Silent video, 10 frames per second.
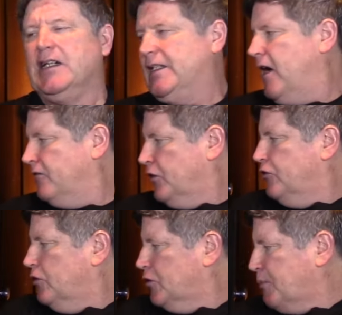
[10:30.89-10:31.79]
Now,
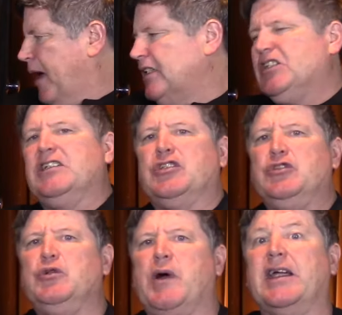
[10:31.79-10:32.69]
the Spanish Dancer
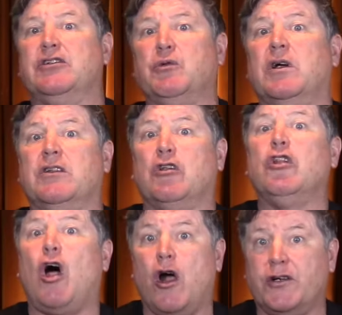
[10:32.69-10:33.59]
Nudibranch is one of the
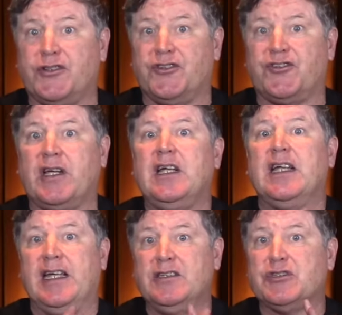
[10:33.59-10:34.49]
largest
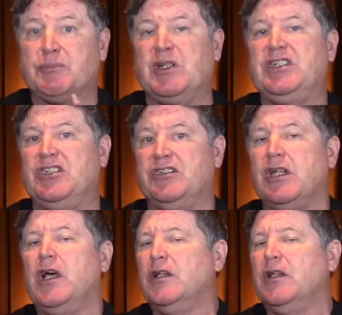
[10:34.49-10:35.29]
in the species.